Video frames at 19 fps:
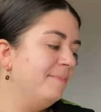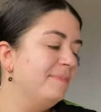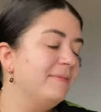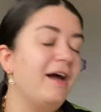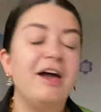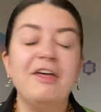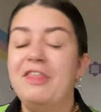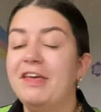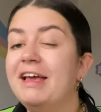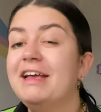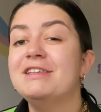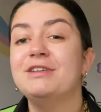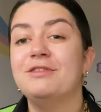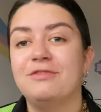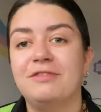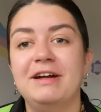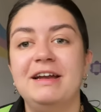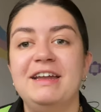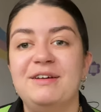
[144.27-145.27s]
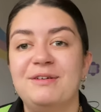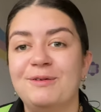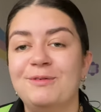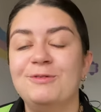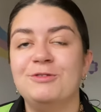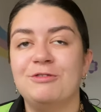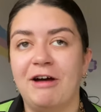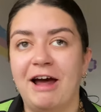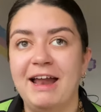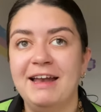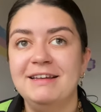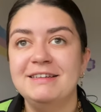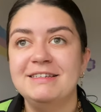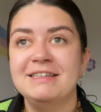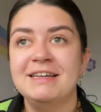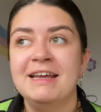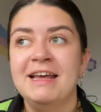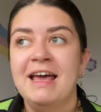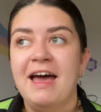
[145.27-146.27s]
I think it's a really cool trend.
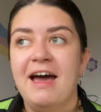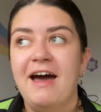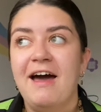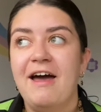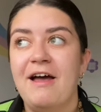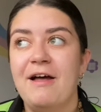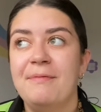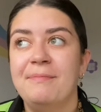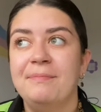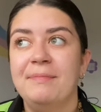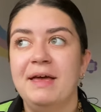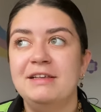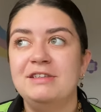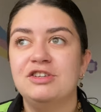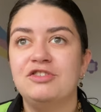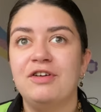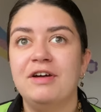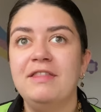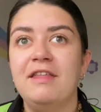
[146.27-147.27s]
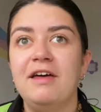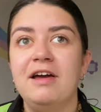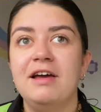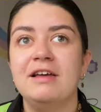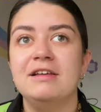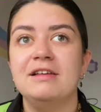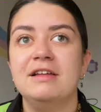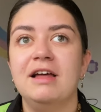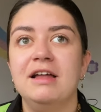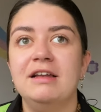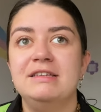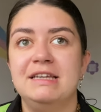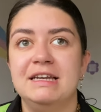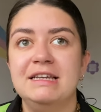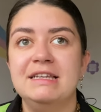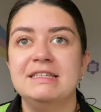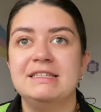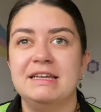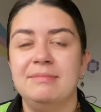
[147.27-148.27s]
It's a trend that I
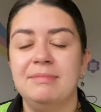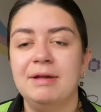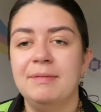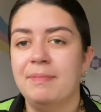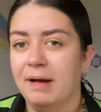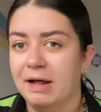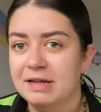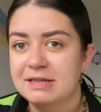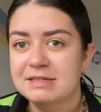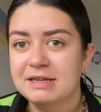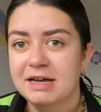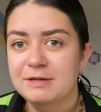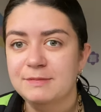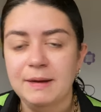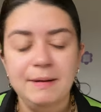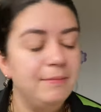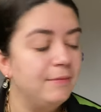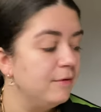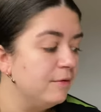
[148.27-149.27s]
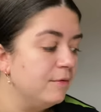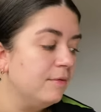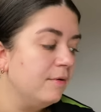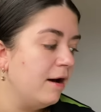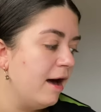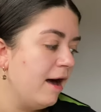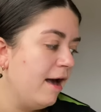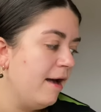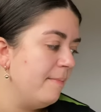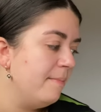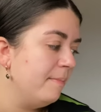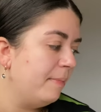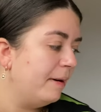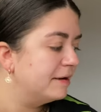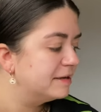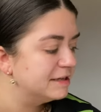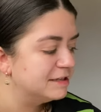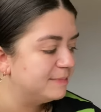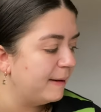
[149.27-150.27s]
didn't see many plus size people
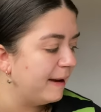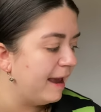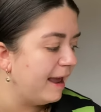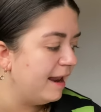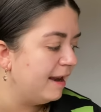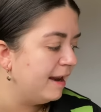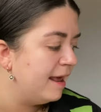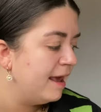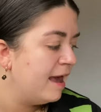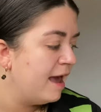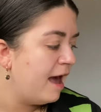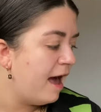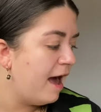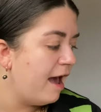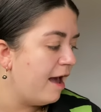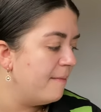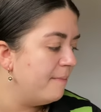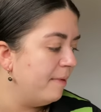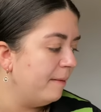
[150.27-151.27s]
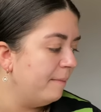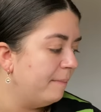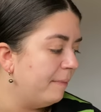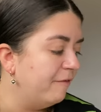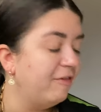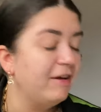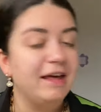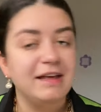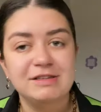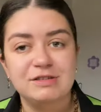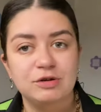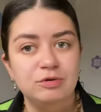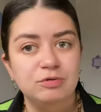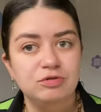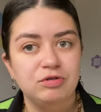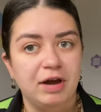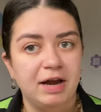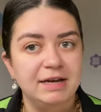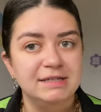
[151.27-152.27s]
participate in, but I feel like it is a cool
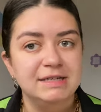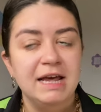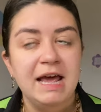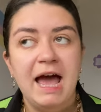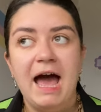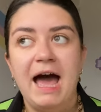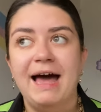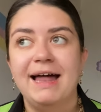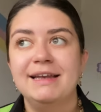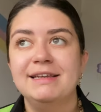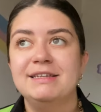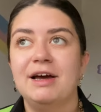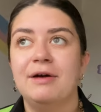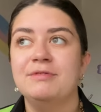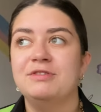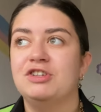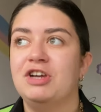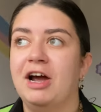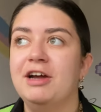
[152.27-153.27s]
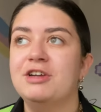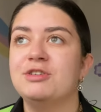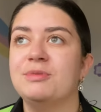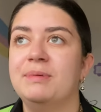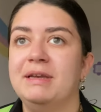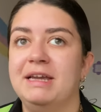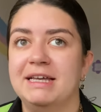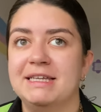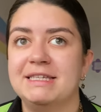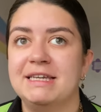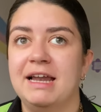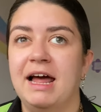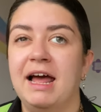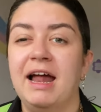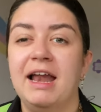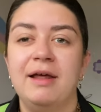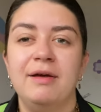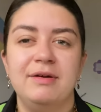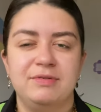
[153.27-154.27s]
trend. And I was charity shopping yesterday,
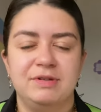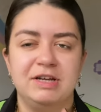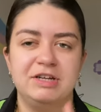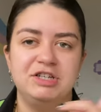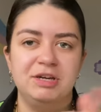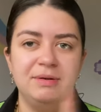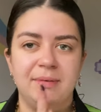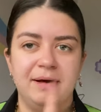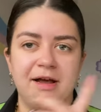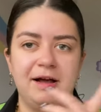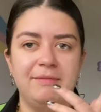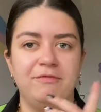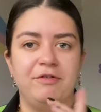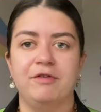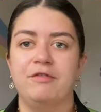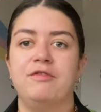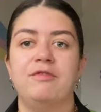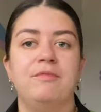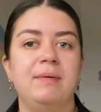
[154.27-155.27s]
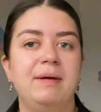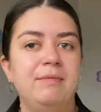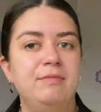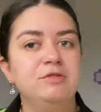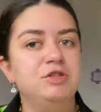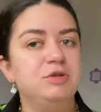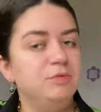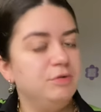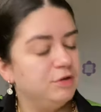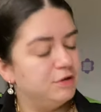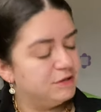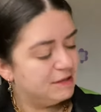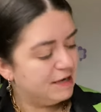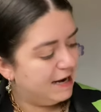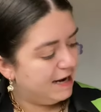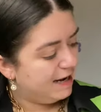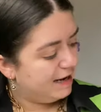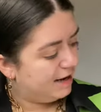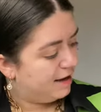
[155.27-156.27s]
and it was actually in my Come Thrift With Me, which you would have
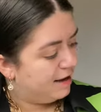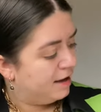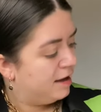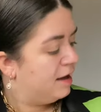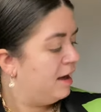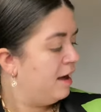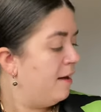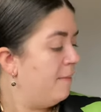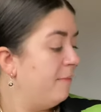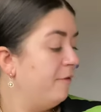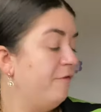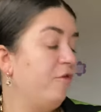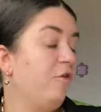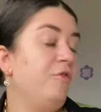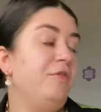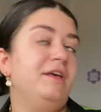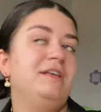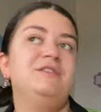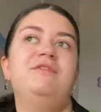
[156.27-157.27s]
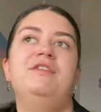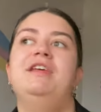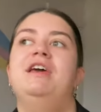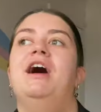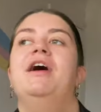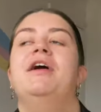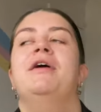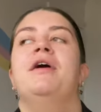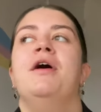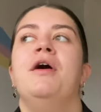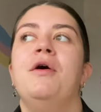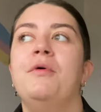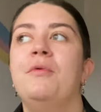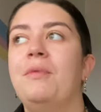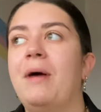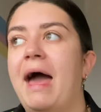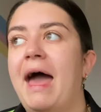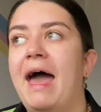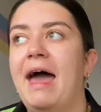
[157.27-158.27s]
seen before this video,
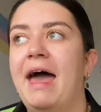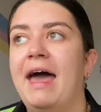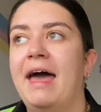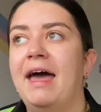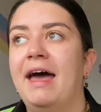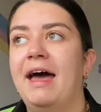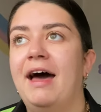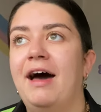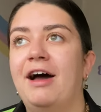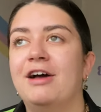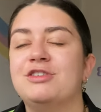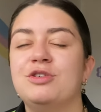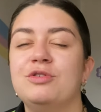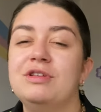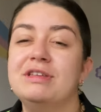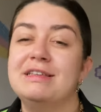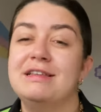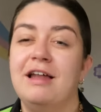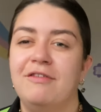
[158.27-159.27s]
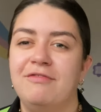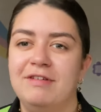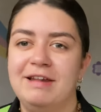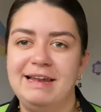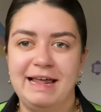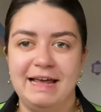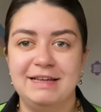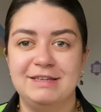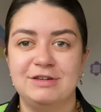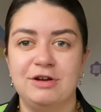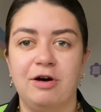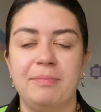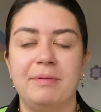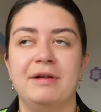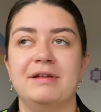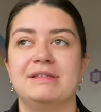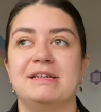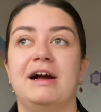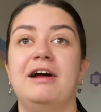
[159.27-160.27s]
where I saw this lovely lace top and
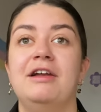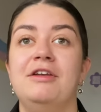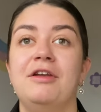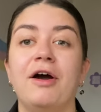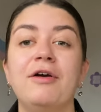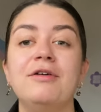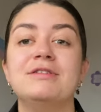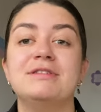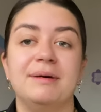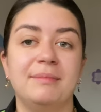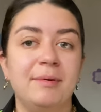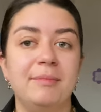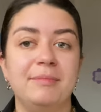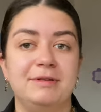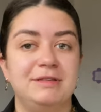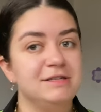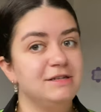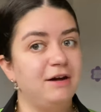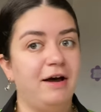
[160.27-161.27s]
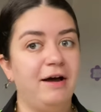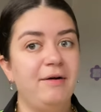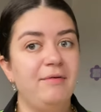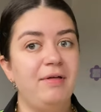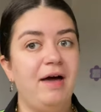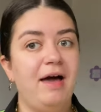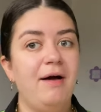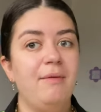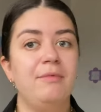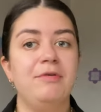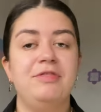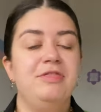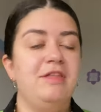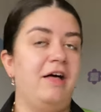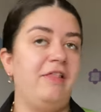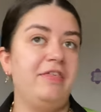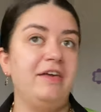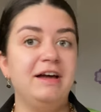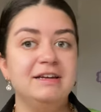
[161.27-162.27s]
I was like, I know someone would style that with
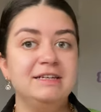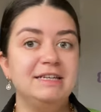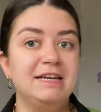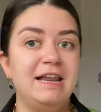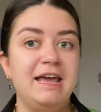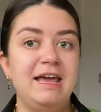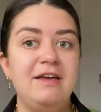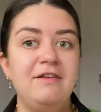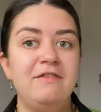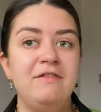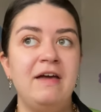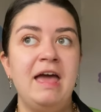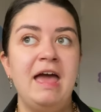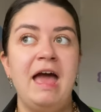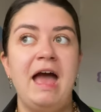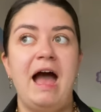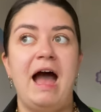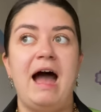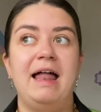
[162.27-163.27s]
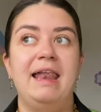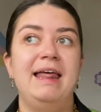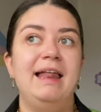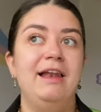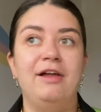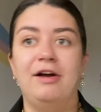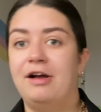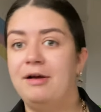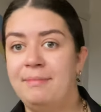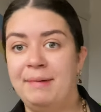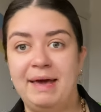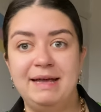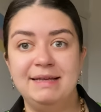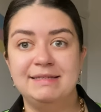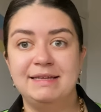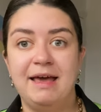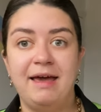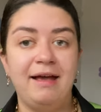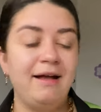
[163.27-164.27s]
nothing underneath and it look
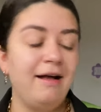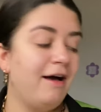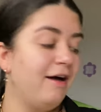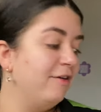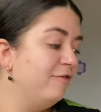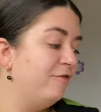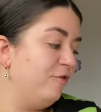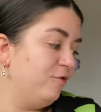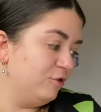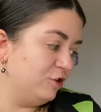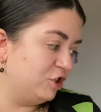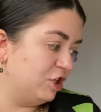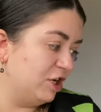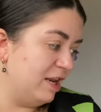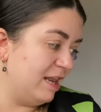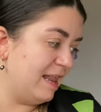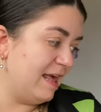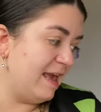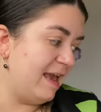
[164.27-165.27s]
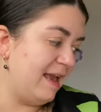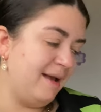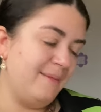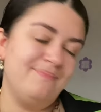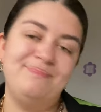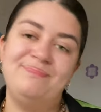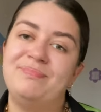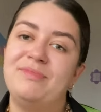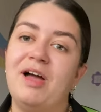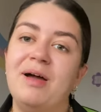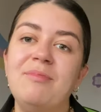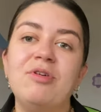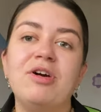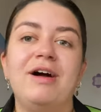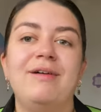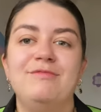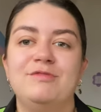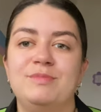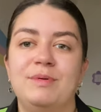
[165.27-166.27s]
amazing. Unfortunately, I'm not
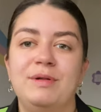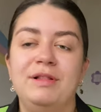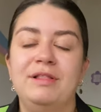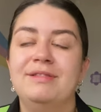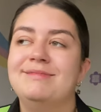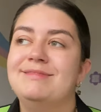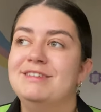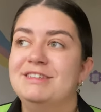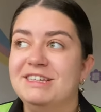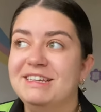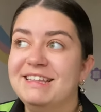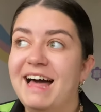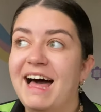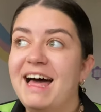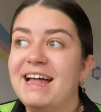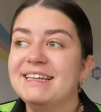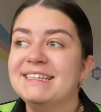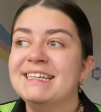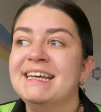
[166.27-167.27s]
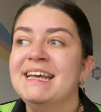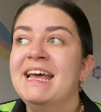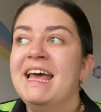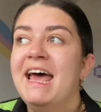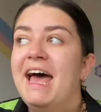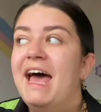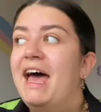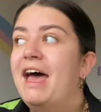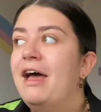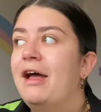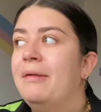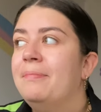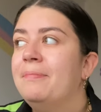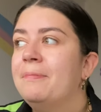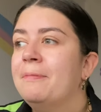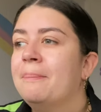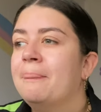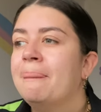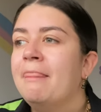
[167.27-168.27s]
comfortable to do that.
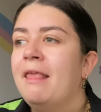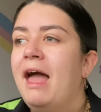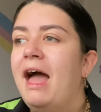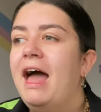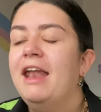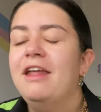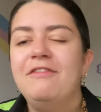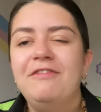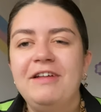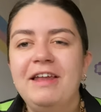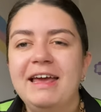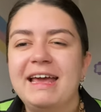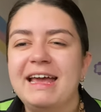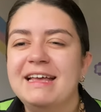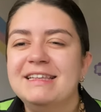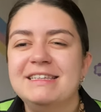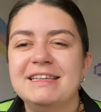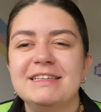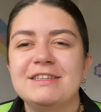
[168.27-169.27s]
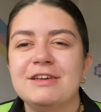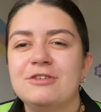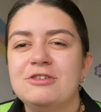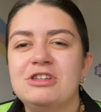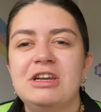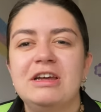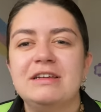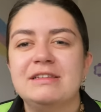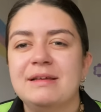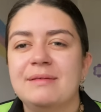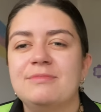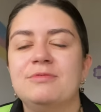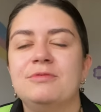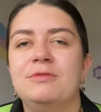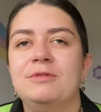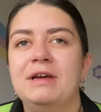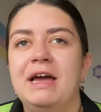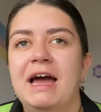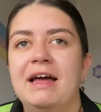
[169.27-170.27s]
And I feel like, is it socially
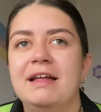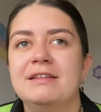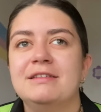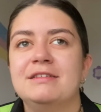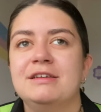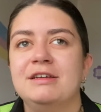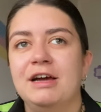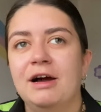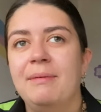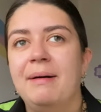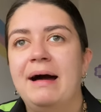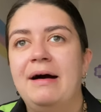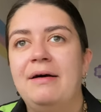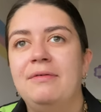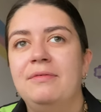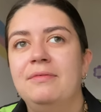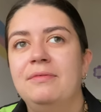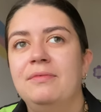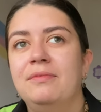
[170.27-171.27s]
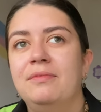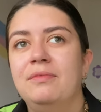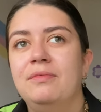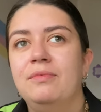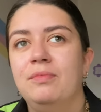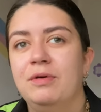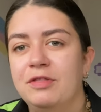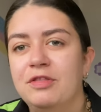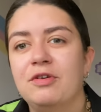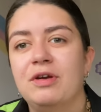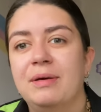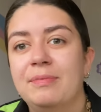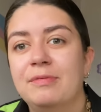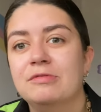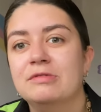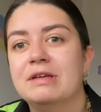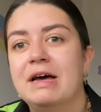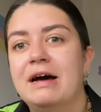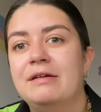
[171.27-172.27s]
acceptable yet to go out with your
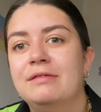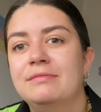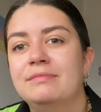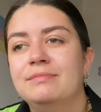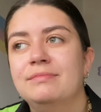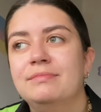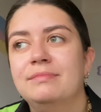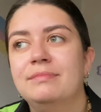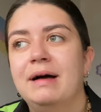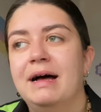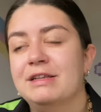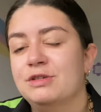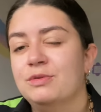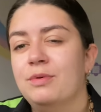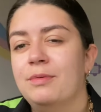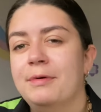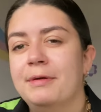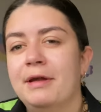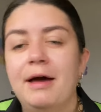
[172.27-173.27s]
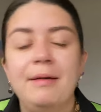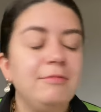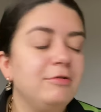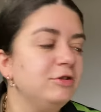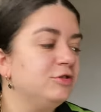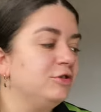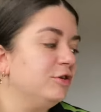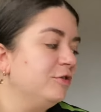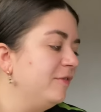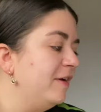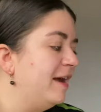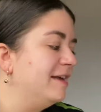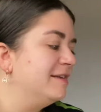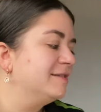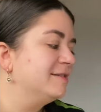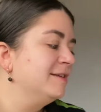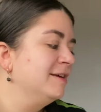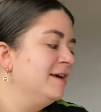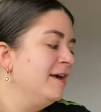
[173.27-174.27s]
nipples out as a woman? I'm not sure if it
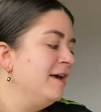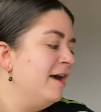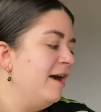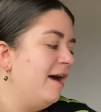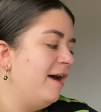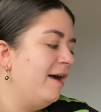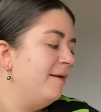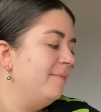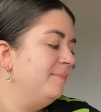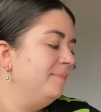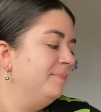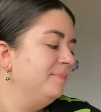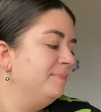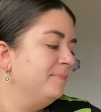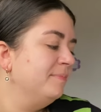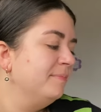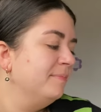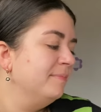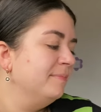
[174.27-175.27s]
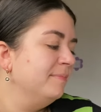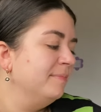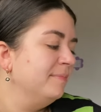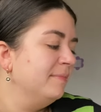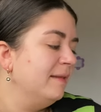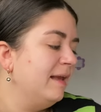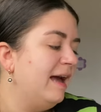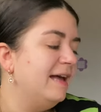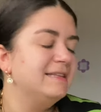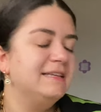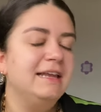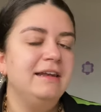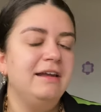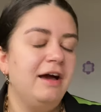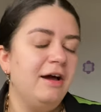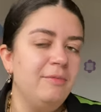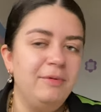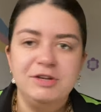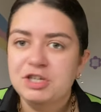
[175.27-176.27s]
is. As in,
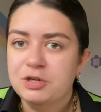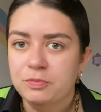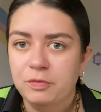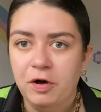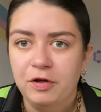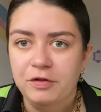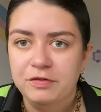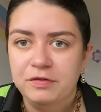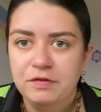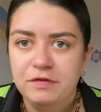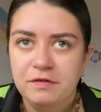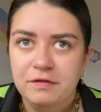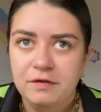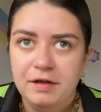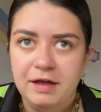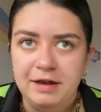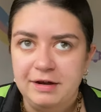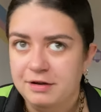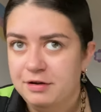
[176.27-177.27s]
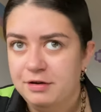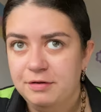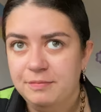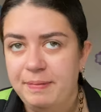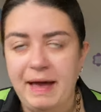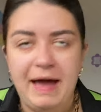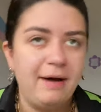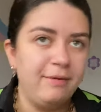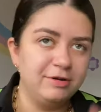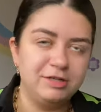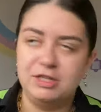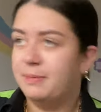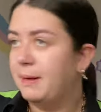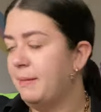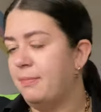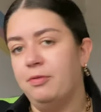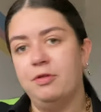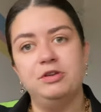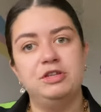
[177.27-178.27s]
I wish it was, and power to the
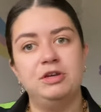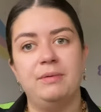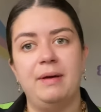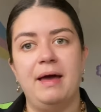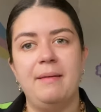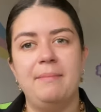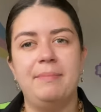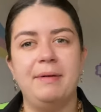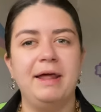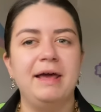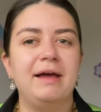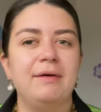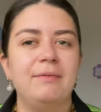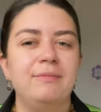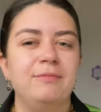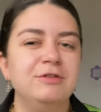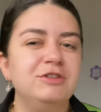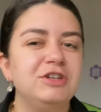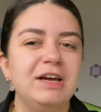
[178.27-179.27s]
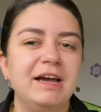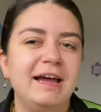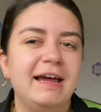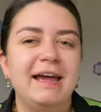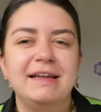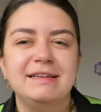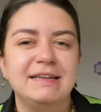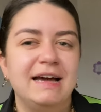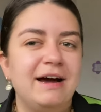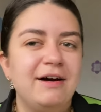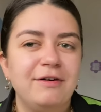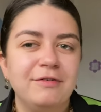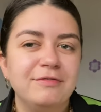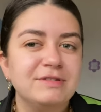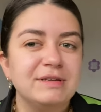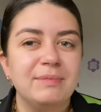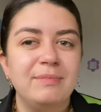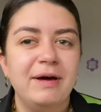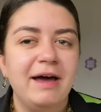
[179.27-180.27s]
people that do it, but like, would you get kicked out of
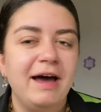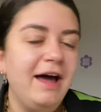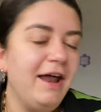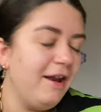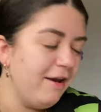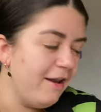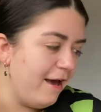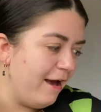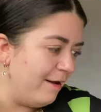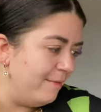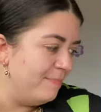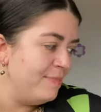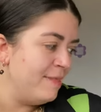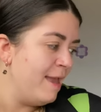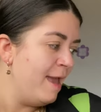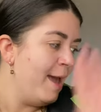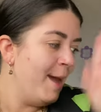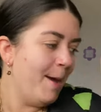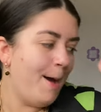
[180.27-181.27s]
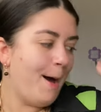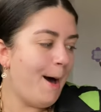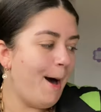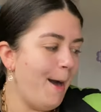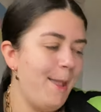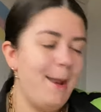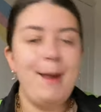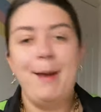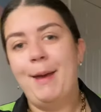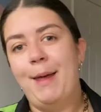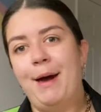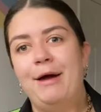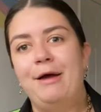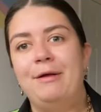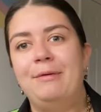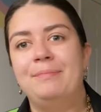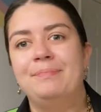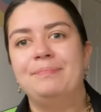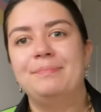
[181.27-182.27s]
somewhere? I don't
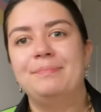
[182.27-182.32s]
know.